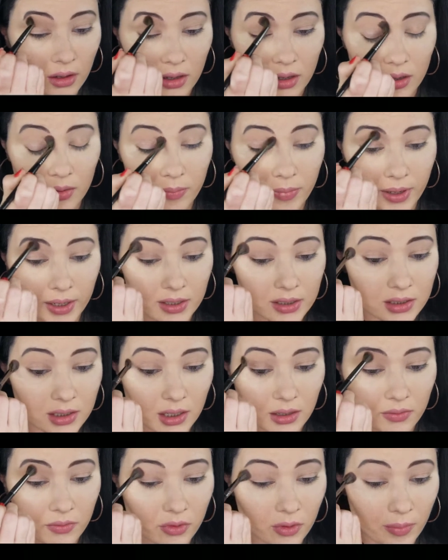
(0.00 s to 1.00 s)
a base
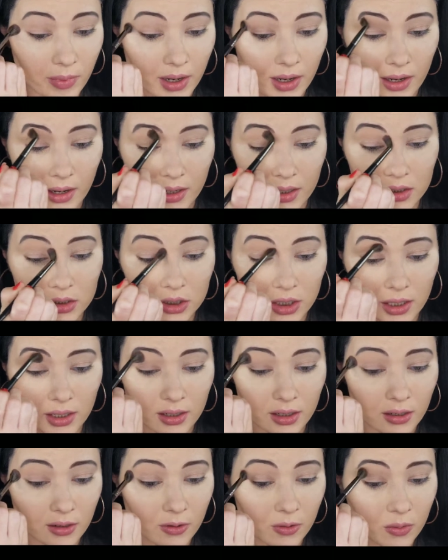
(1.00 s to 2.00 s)
down for my
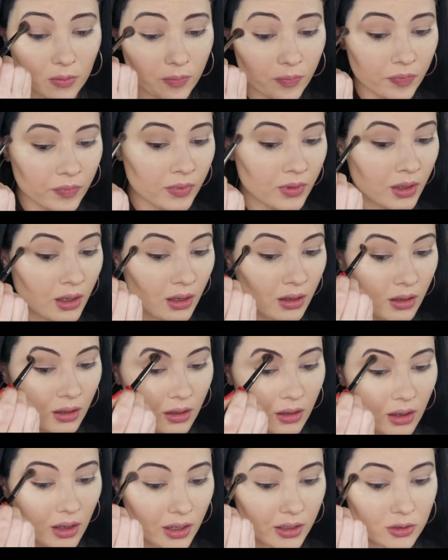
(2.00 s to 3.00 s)
eyeshadow.
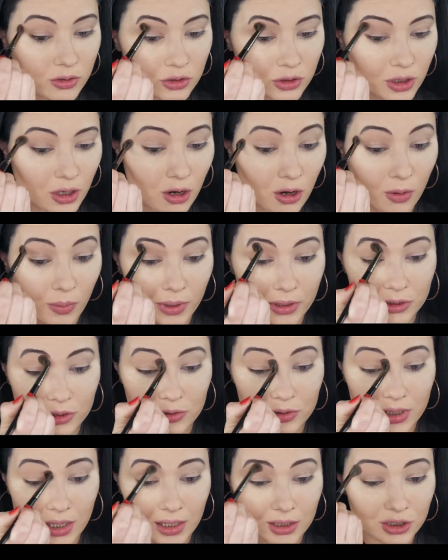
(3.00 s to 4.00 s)
I usually always
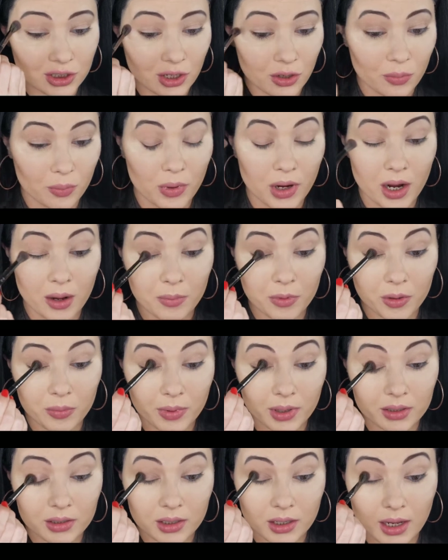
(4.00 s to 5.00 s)
use eyeshadow primer,
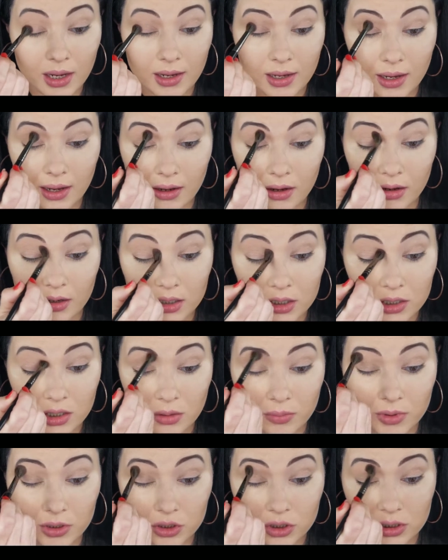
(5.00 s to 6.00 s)
but today I got so
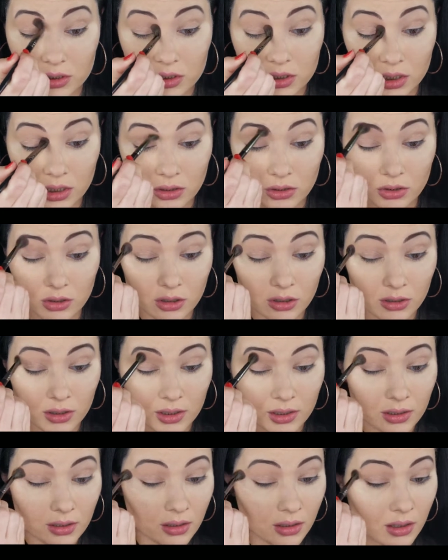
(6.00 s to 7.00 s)
much concealer on
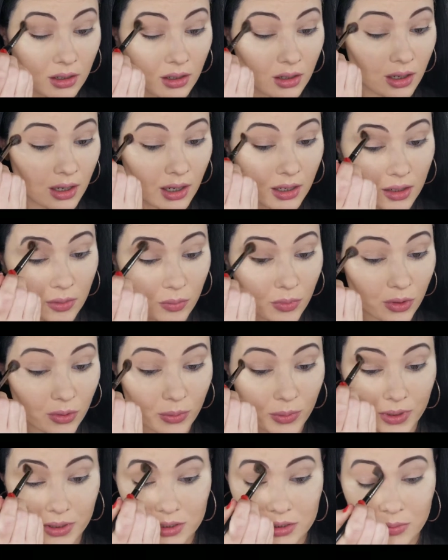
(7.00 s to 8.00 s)
it, I didn't want to
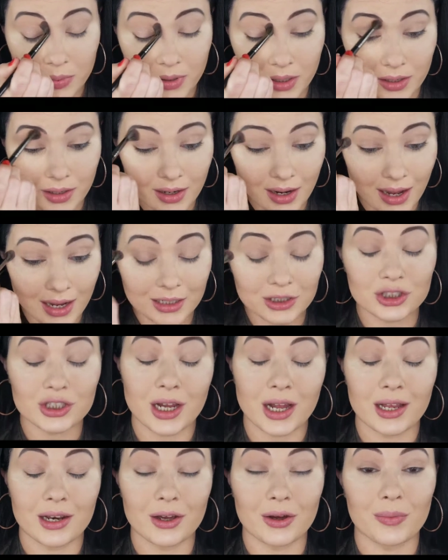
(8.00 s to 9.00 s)
risk putting an
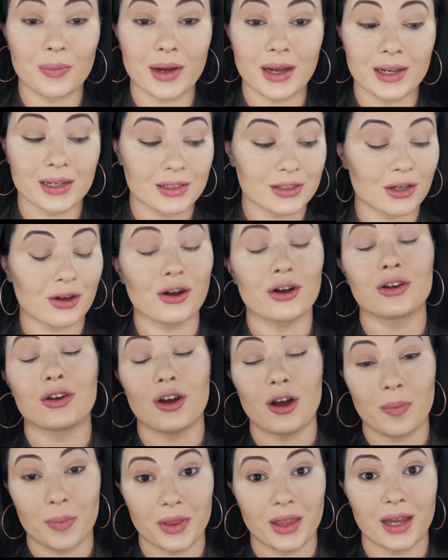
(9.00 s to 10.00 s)
eyeshadow base on
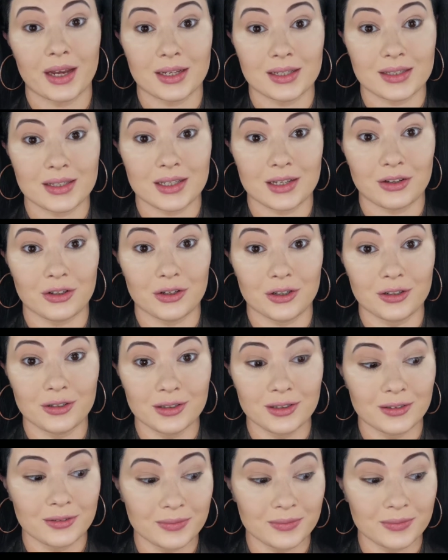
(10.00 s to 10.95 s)
top of that concealer.